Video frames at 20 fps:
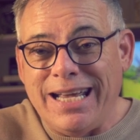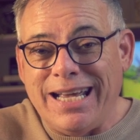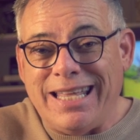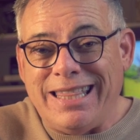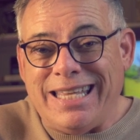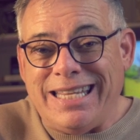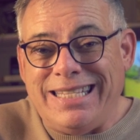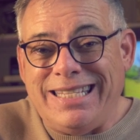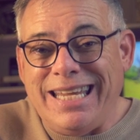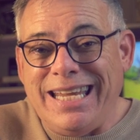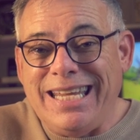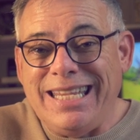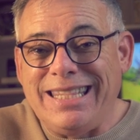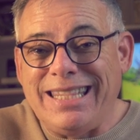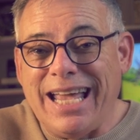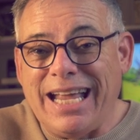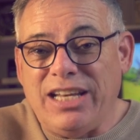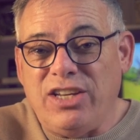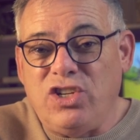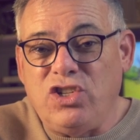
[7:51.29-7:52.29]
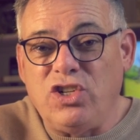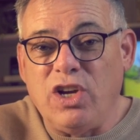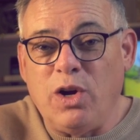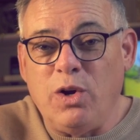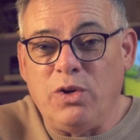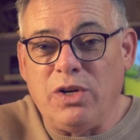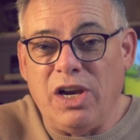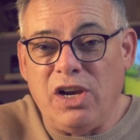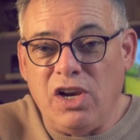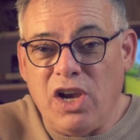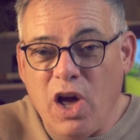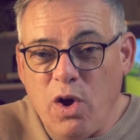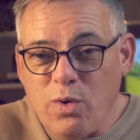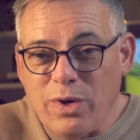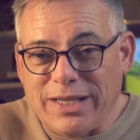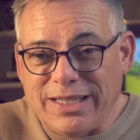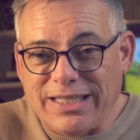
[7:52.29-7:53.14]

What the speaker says: The deed then showed a lower